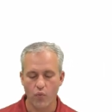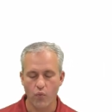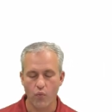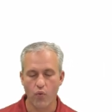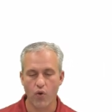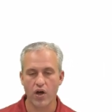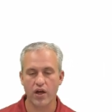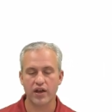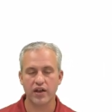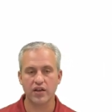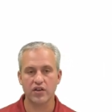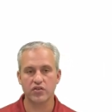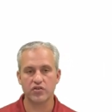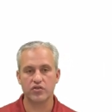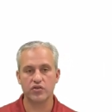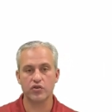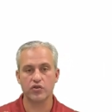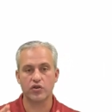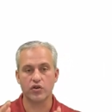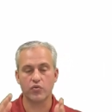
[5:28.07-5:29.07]
One
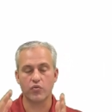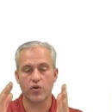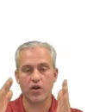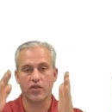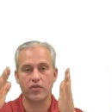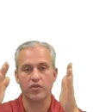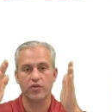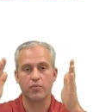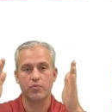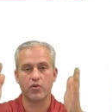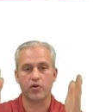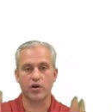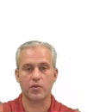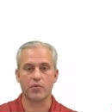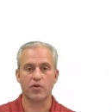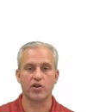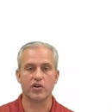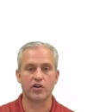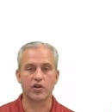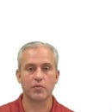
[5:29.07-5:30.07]
is you can run the
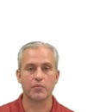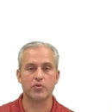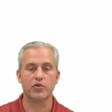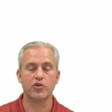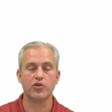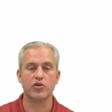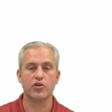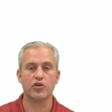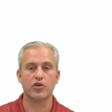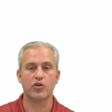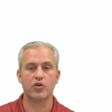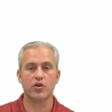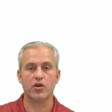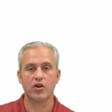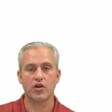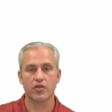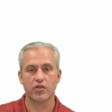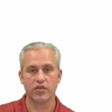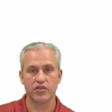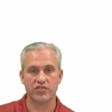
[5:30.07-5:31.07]
program on your computer,
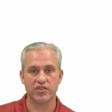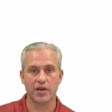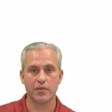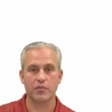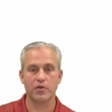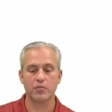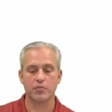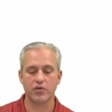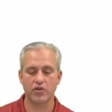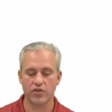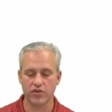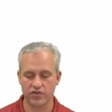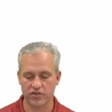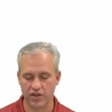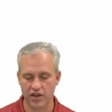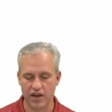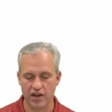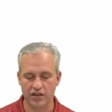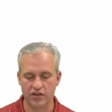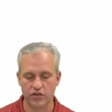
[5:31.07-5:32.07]
same computer
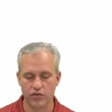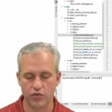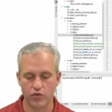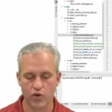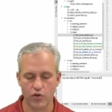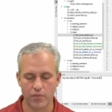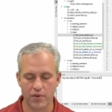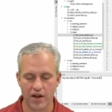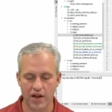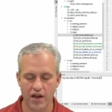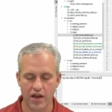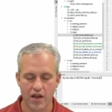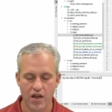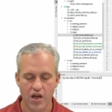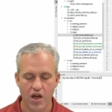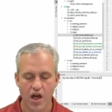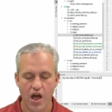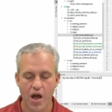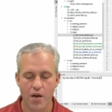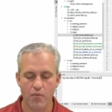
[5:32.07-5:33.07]
that's connected to the robot,
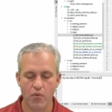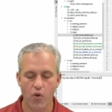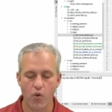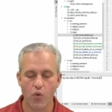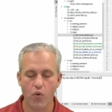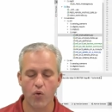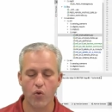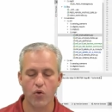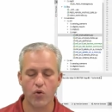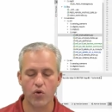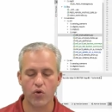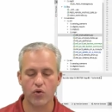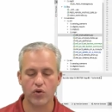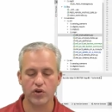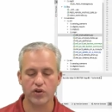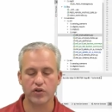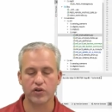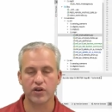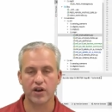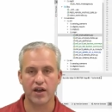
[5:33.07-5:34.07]
um,
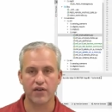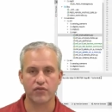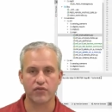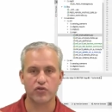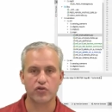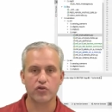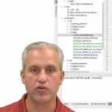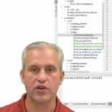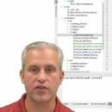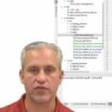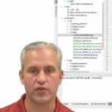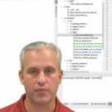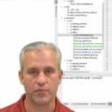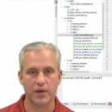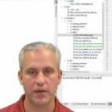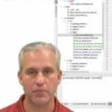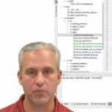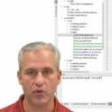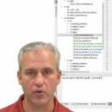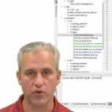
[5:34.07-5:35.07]
or you can have two different
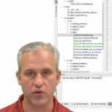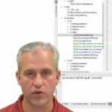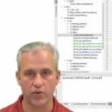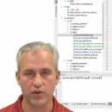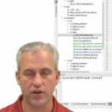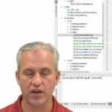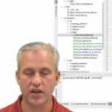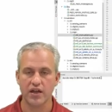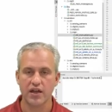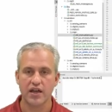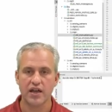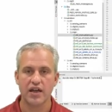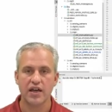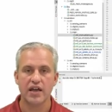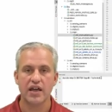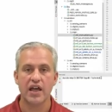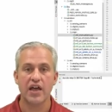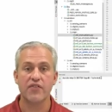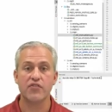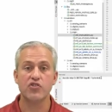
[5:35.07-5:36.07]
people do it.
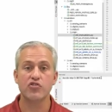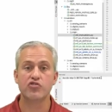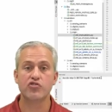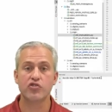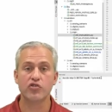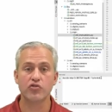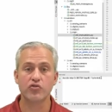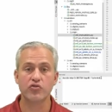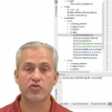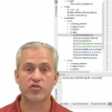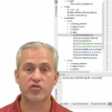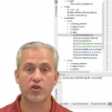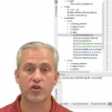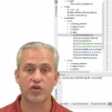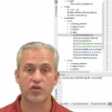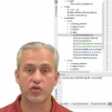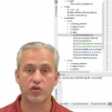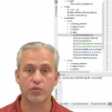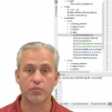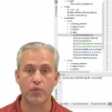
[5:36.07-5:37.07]
If you choose
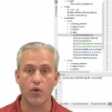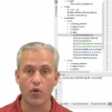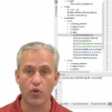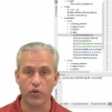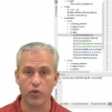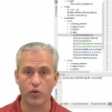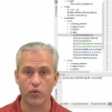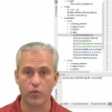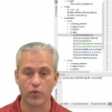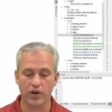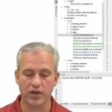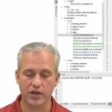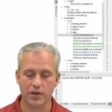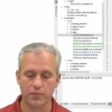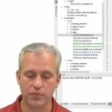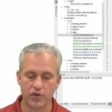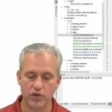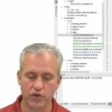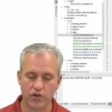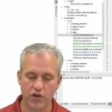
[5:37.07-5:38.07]
to do both on one
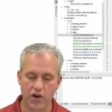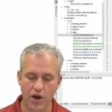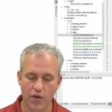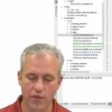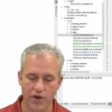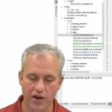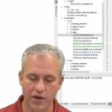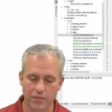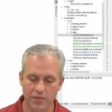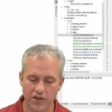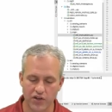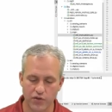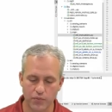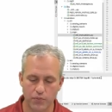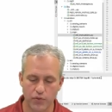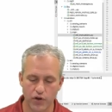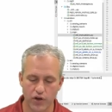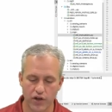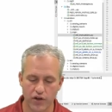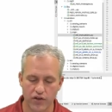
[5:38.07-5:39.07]
computer, I recommend you
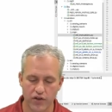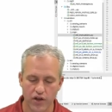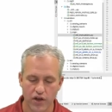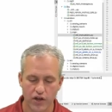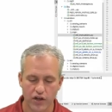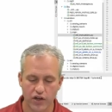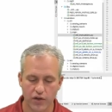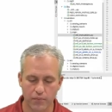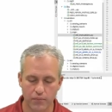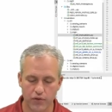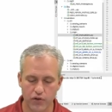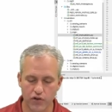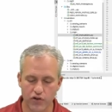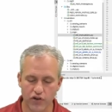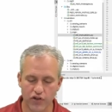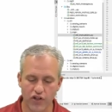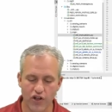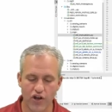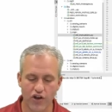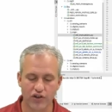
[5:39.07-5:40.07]
put
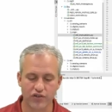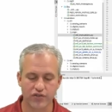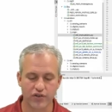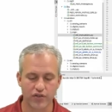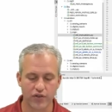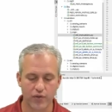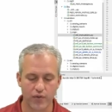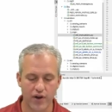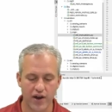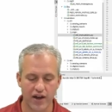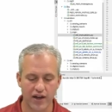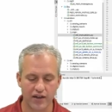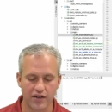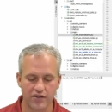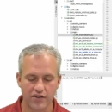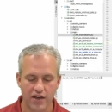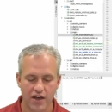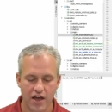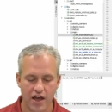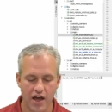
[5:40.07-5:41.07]
computer logs on the
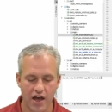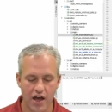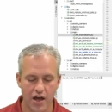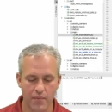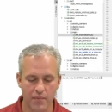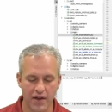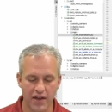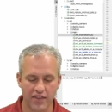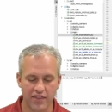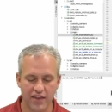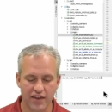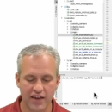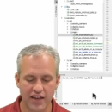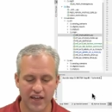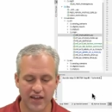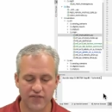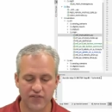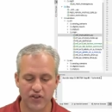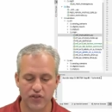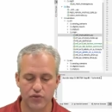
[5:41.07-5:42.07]
right um, and then
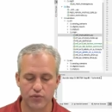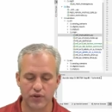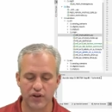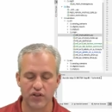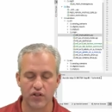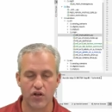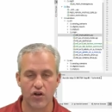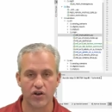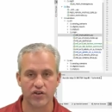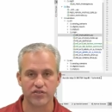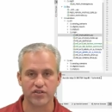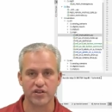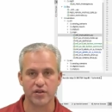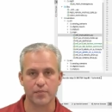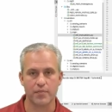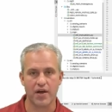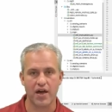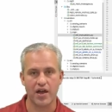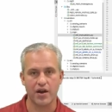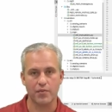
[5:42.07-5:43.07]
E V three logs at
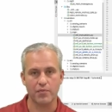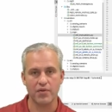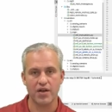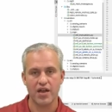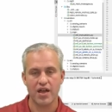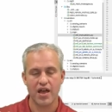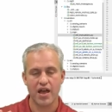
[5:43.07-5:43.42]
the bottom,